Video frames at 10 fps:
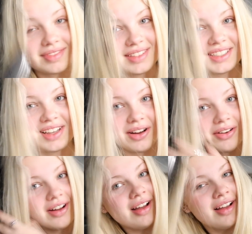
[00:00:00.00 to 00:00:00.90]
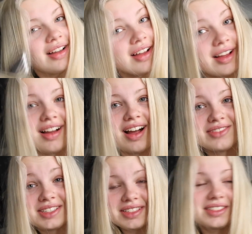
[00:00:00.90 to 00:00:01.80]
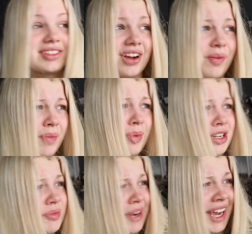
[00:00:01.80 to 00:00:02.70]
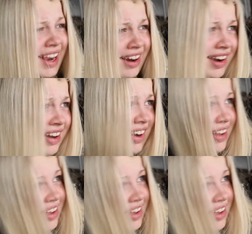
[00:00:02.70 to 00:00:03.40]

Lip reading: So, I'm just gonna start out by brushing my hair.